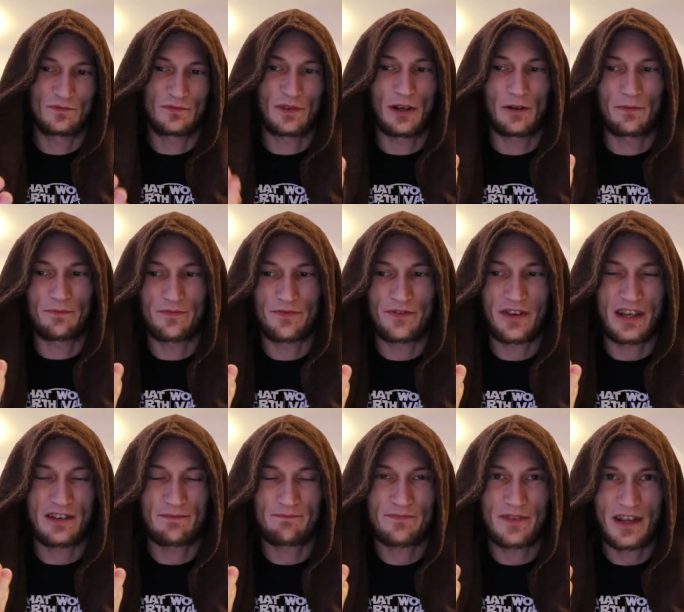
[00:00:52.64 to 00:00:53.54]
Well,
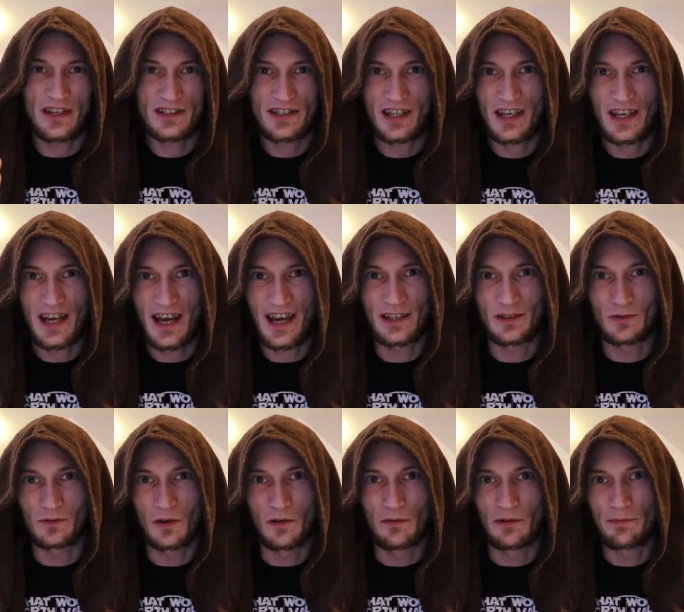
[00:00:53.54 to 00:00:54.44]
they, they say
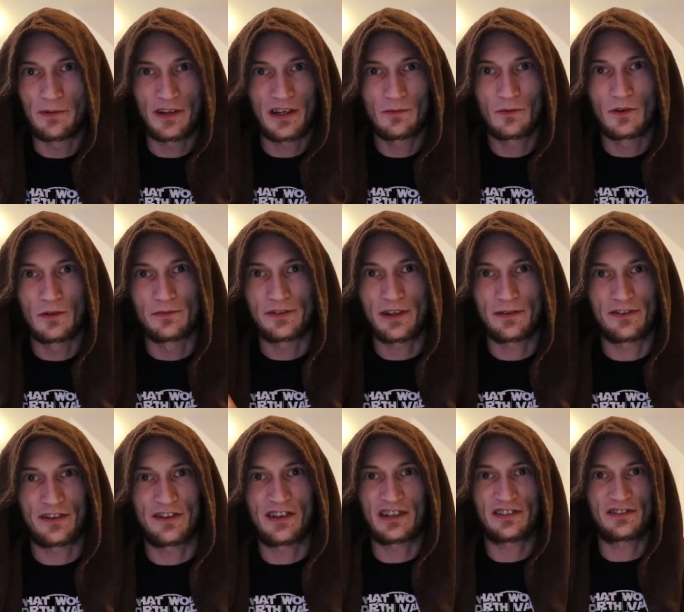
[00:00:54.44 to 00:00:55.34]
hand warmer, but it warms
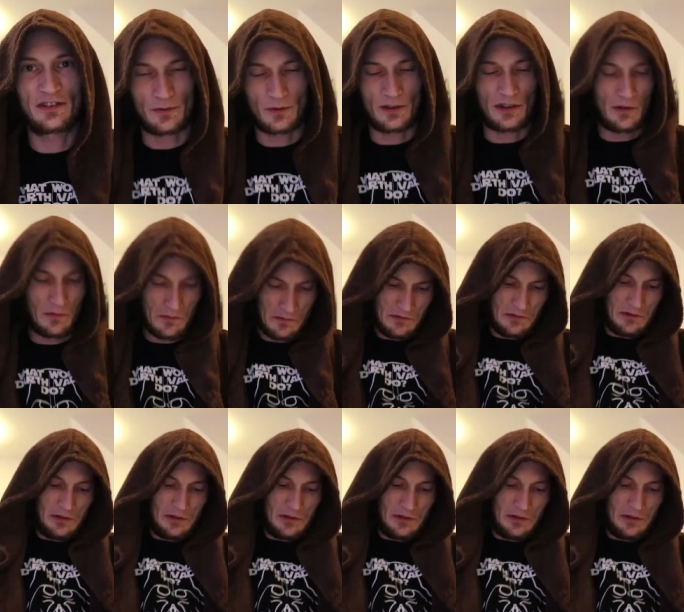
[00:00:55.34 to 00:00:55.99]
other things as well.